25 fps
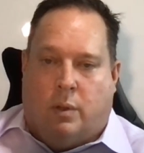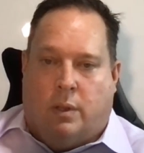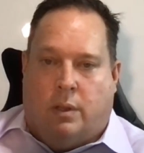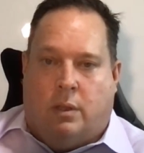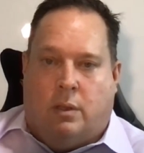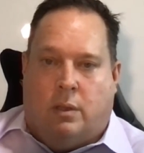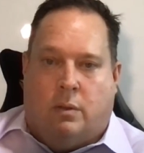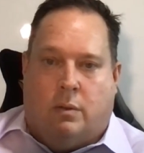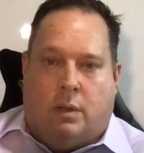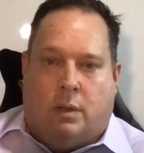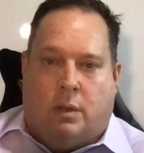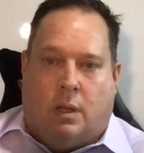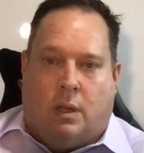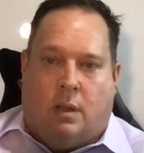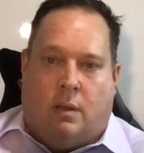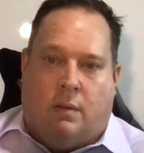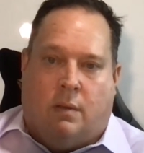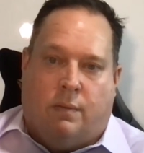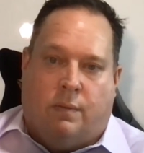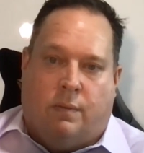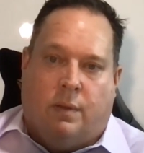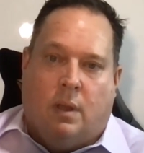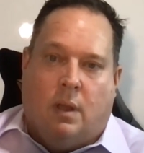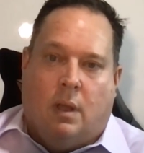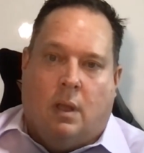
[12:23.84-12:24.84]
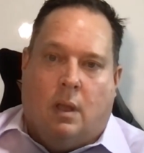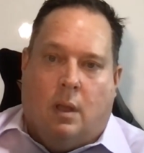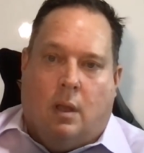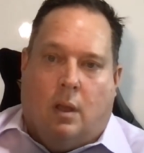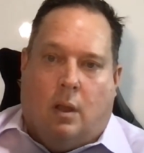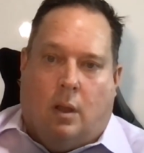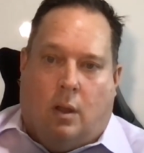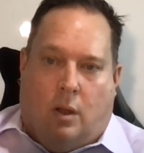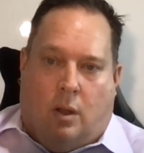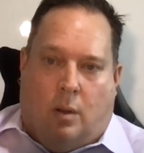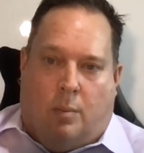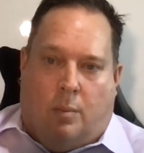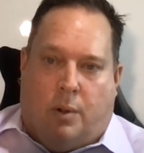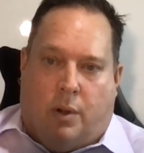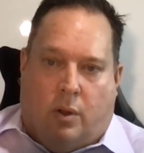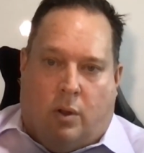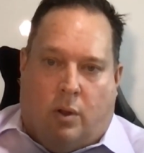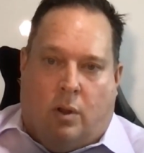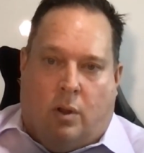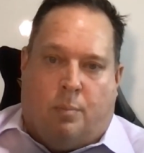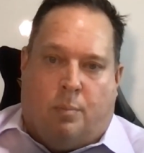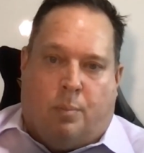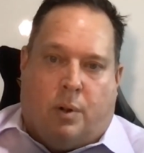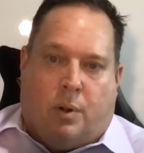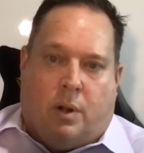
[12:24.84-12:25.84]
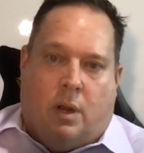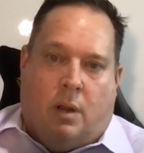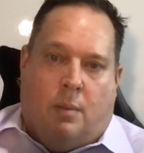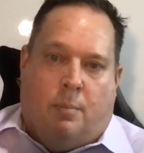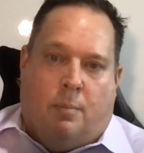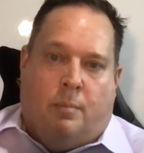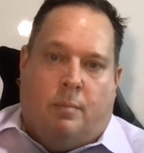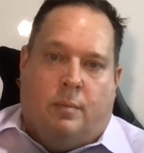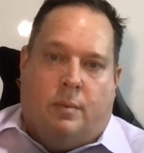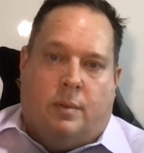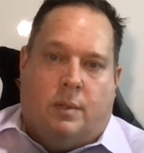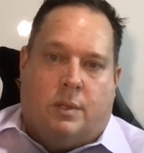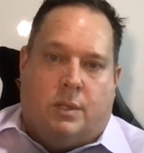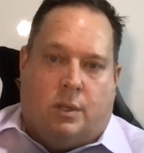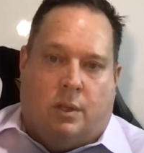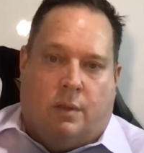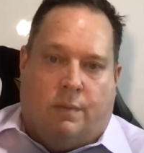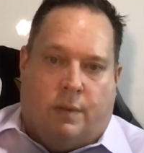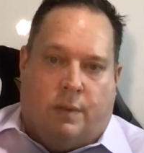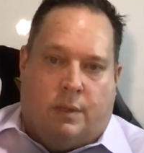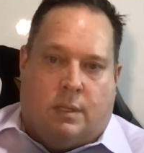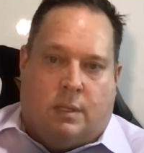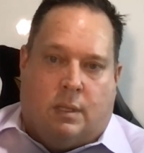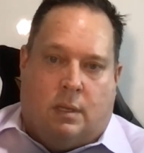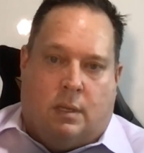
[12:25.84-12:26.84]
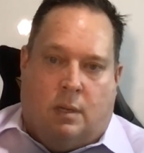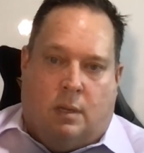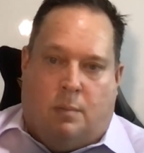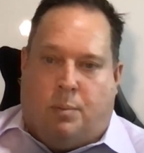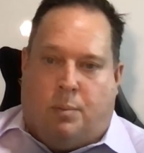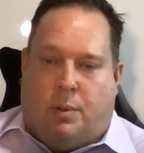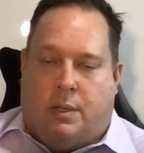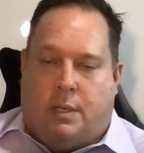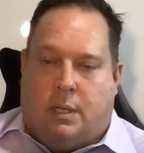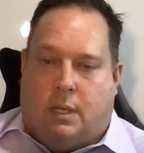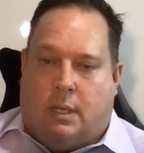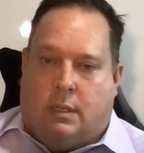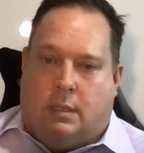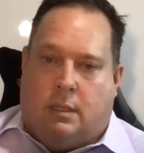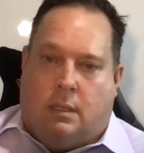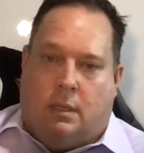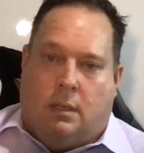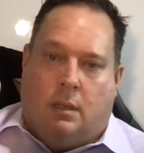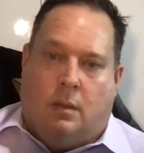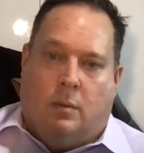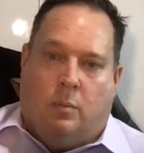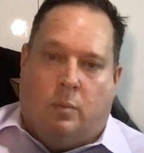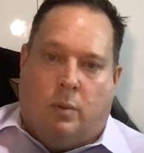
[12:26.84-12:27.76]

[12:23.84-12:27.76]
whether you have hybrid on-prem servers that need protecting,